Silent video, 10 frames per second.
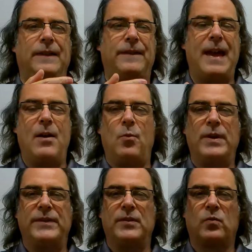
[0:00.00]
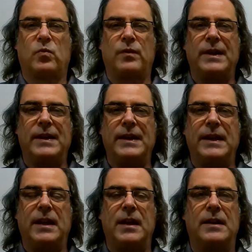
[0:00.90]
that wasn't
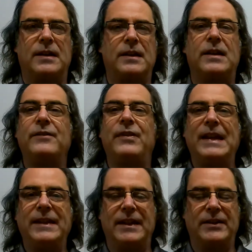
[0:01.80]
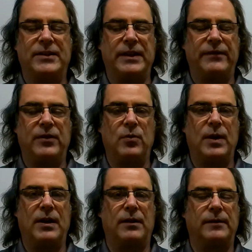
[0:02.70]
really convenient, if you
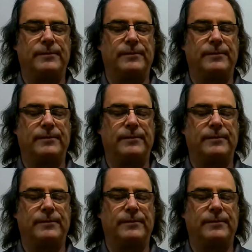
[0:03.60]
will.